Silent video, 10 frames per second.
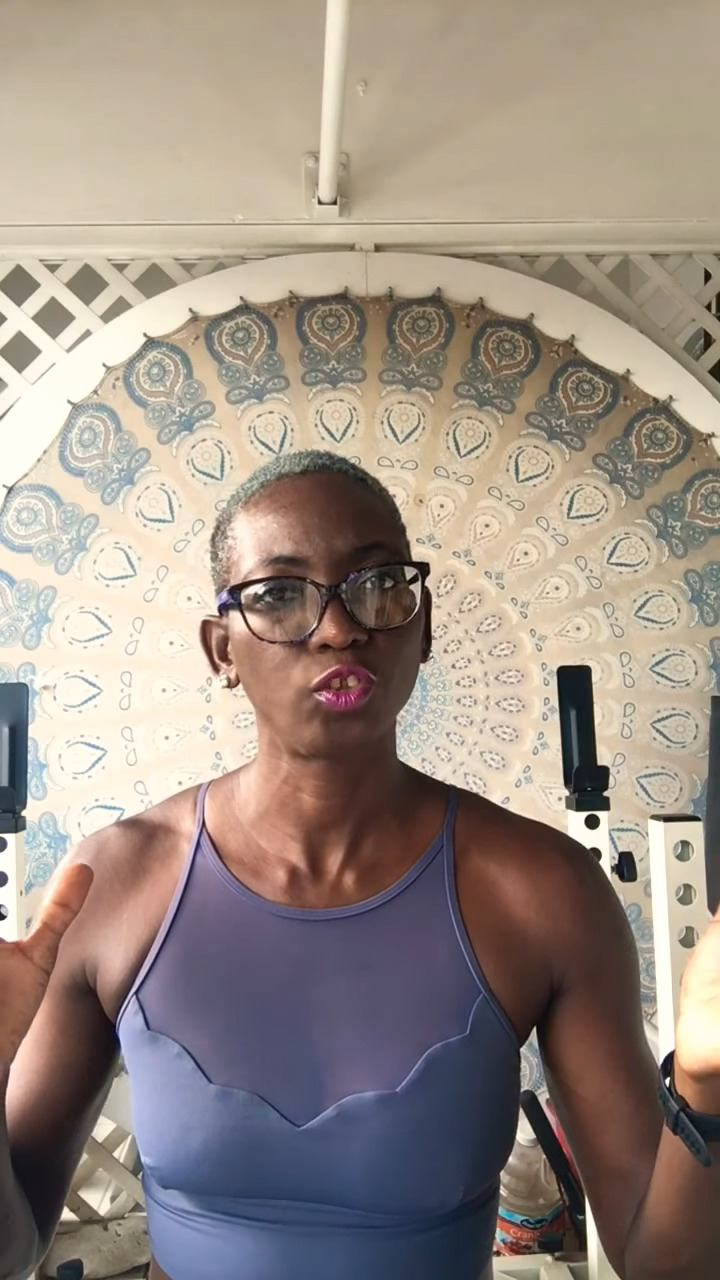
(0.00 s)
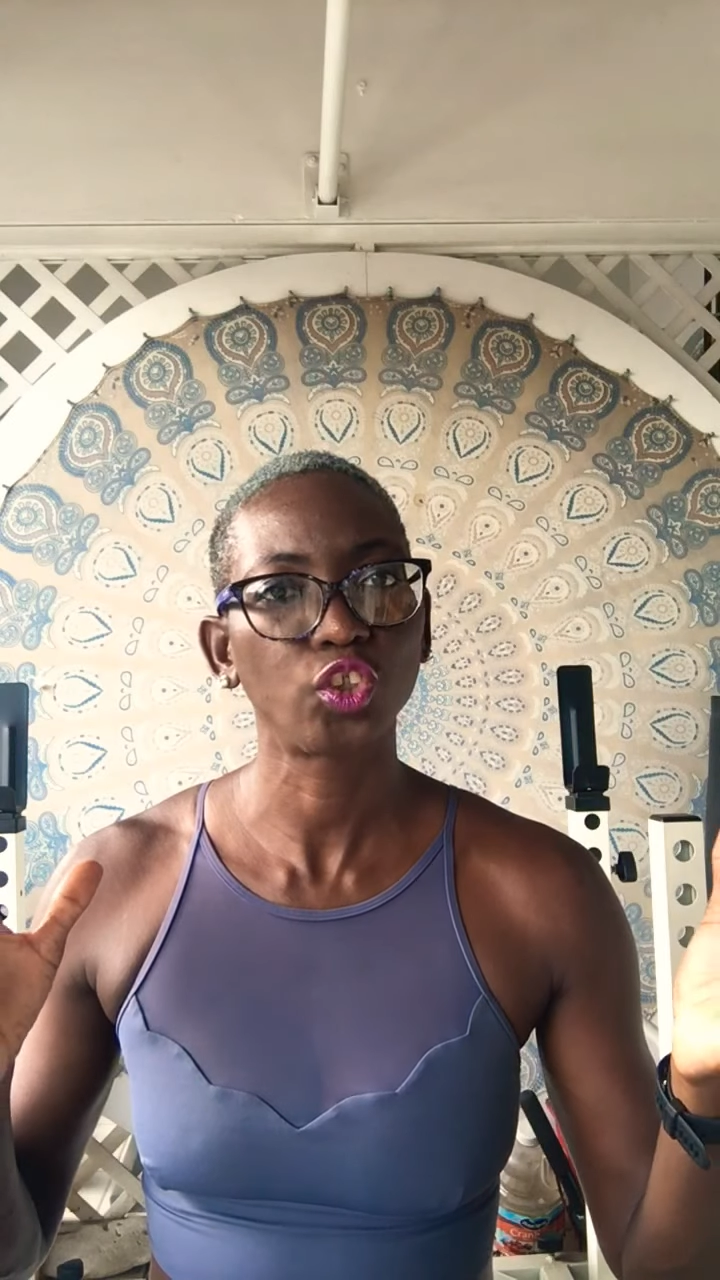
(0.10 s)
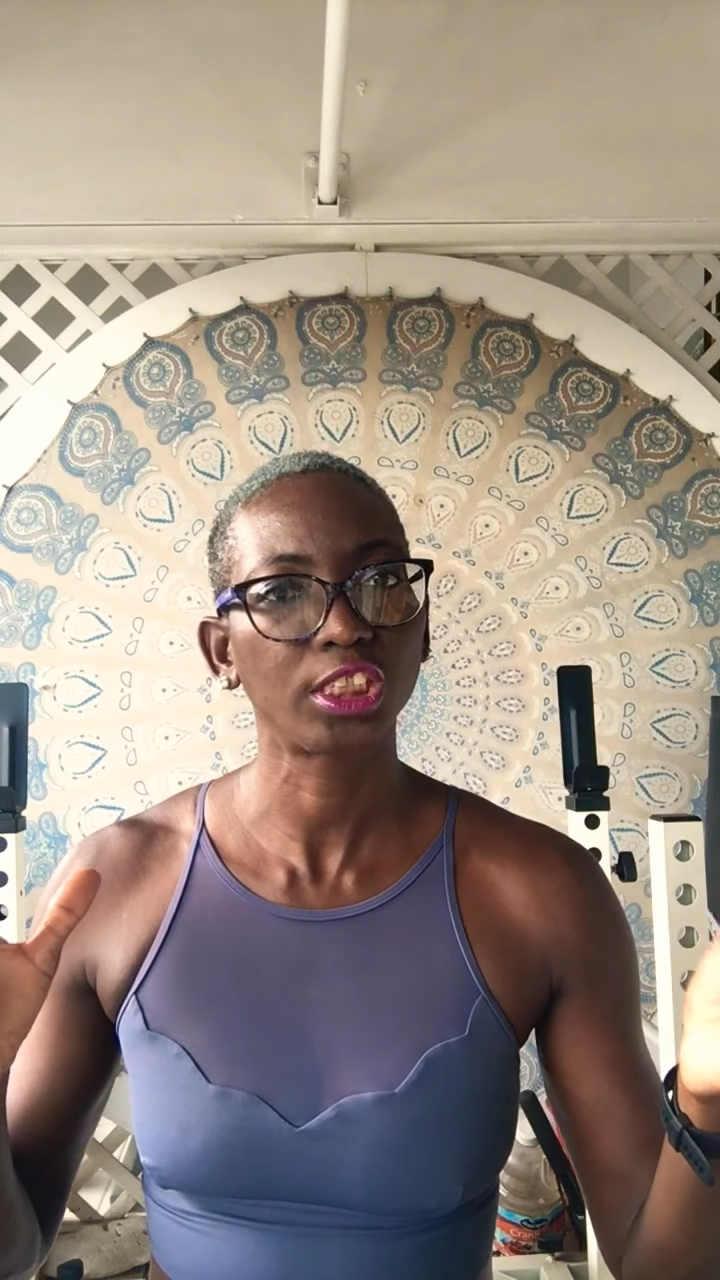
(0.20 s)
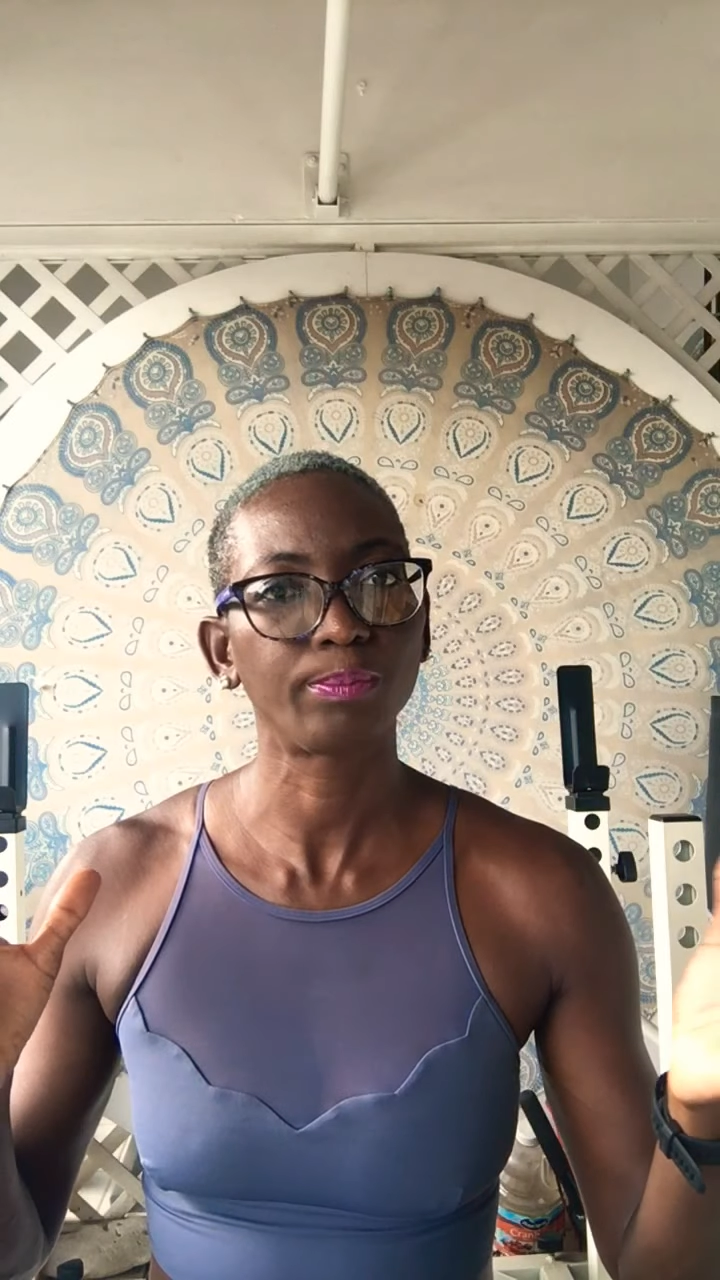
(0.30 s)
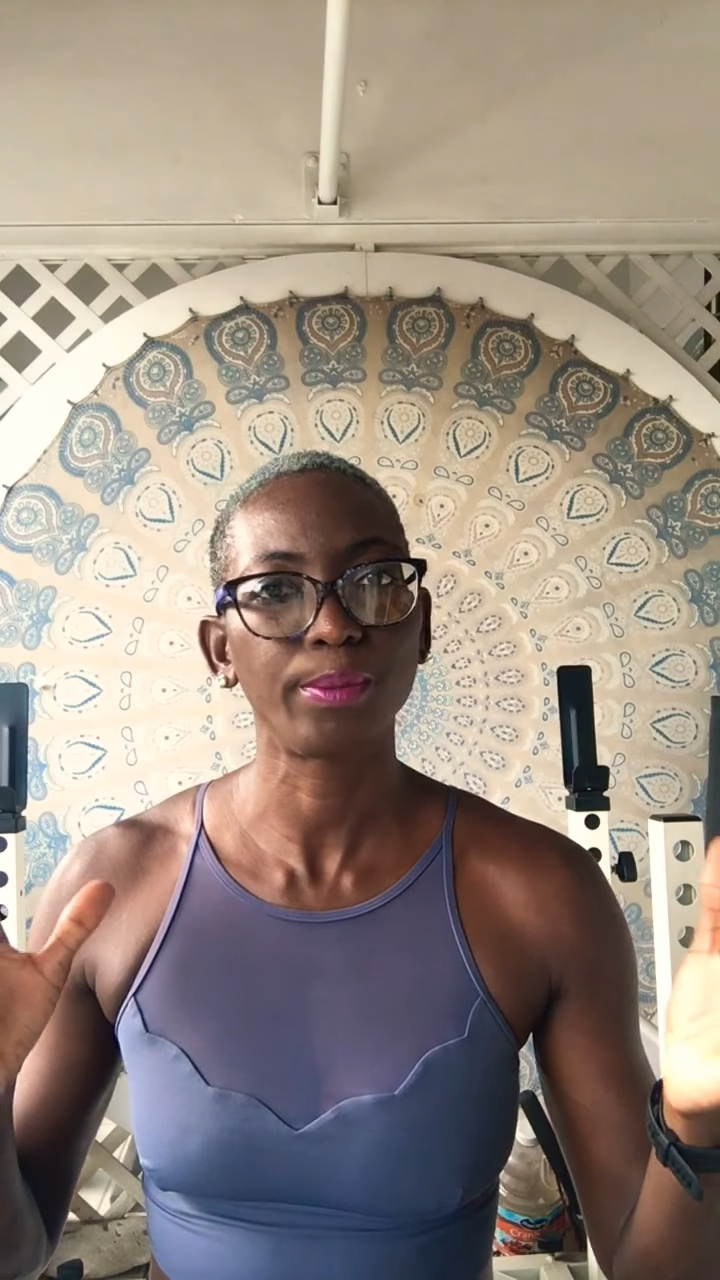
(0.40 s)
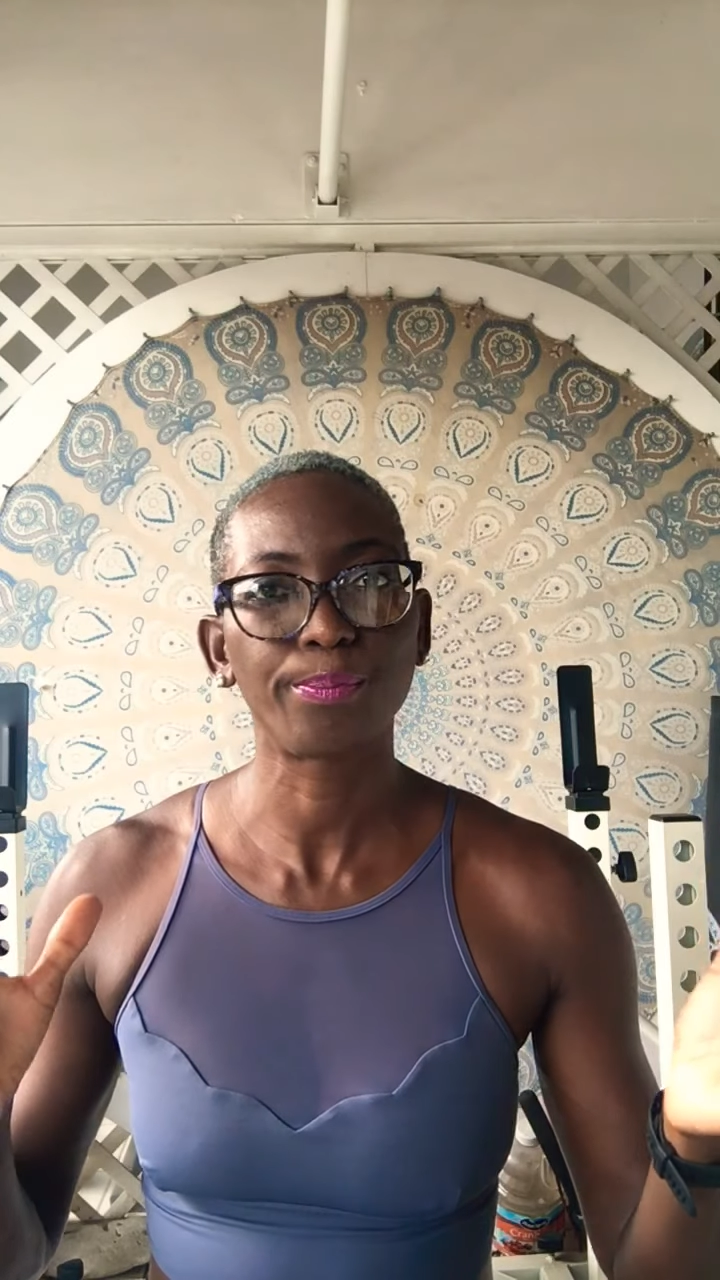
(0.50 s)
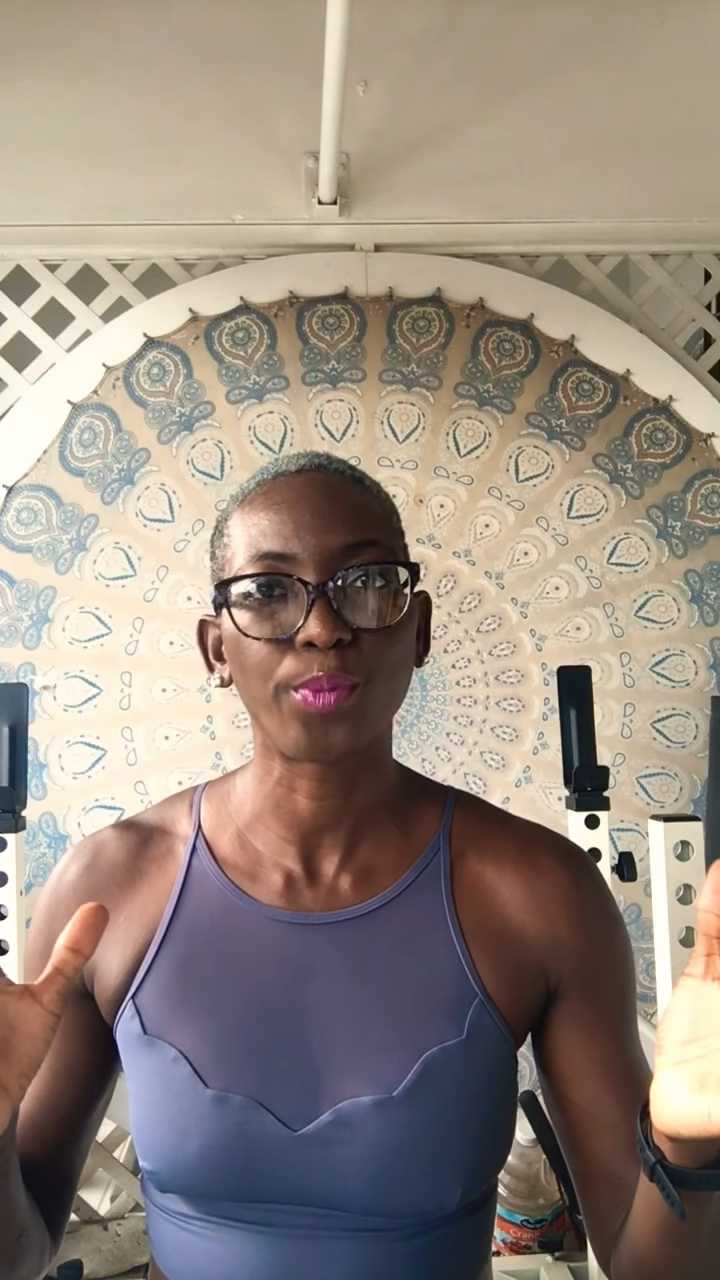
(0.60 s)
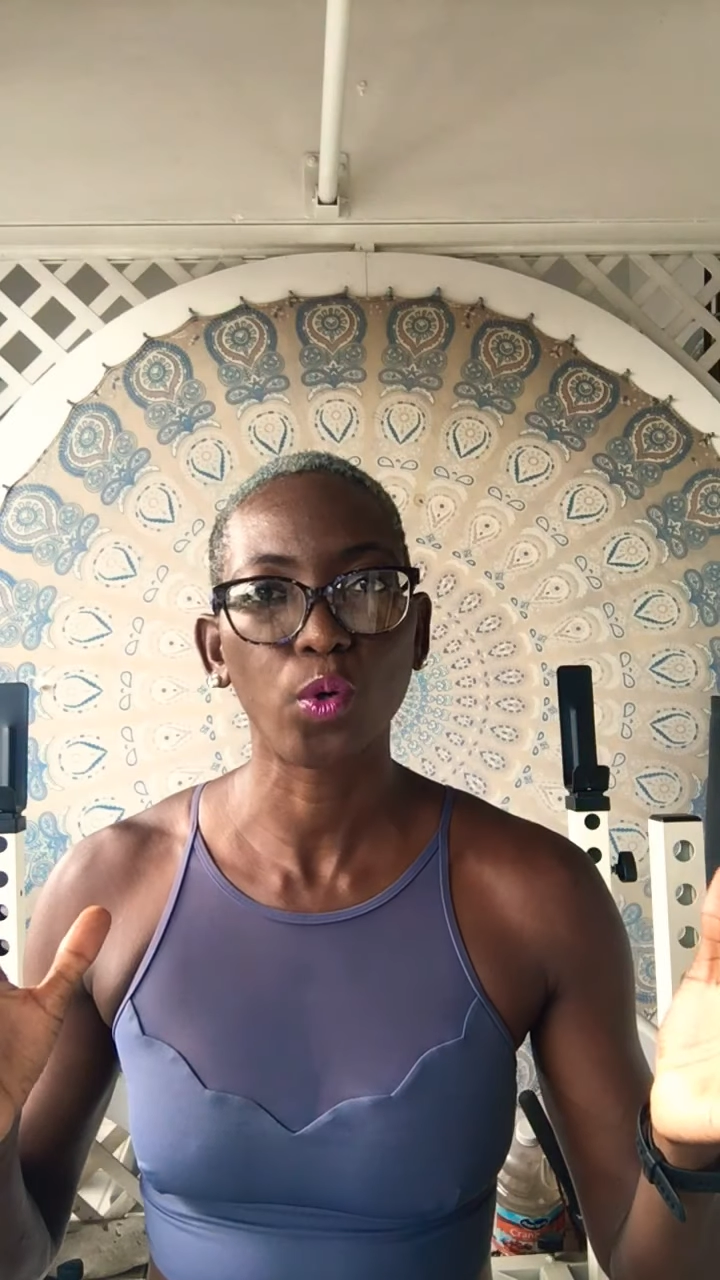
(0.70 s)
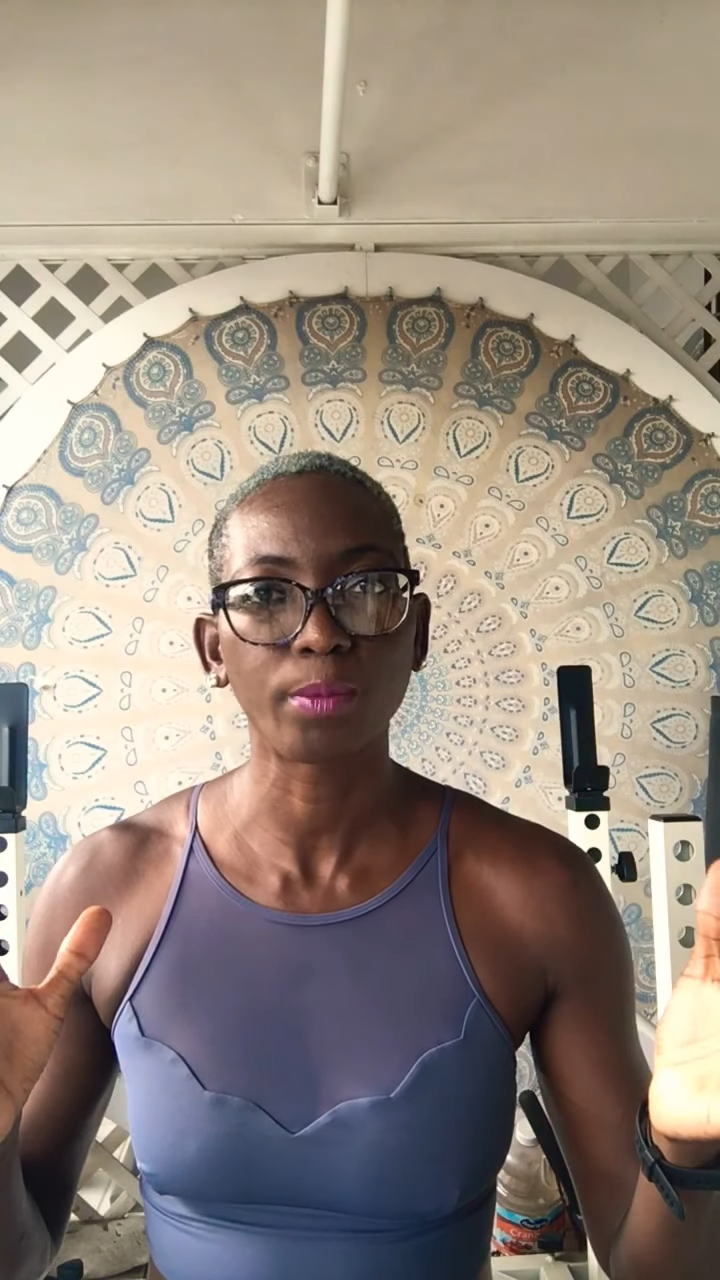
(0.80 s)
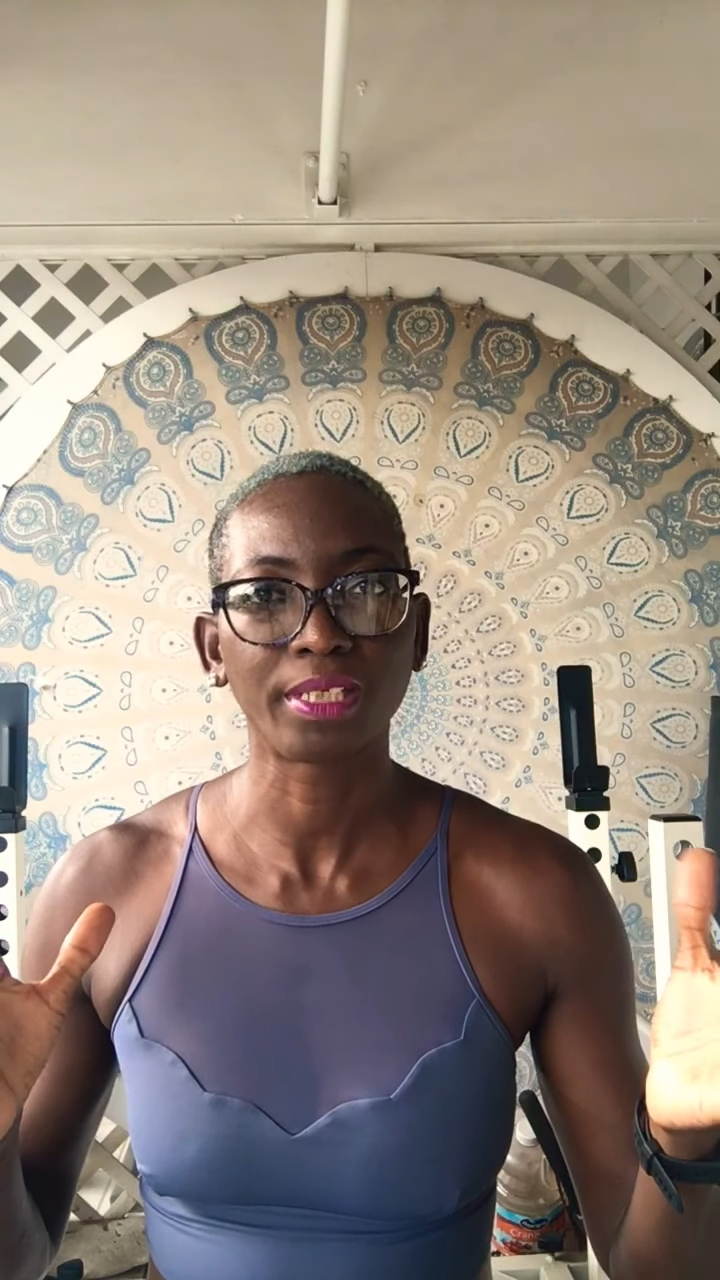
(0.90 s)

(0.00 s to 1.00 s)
just be bored,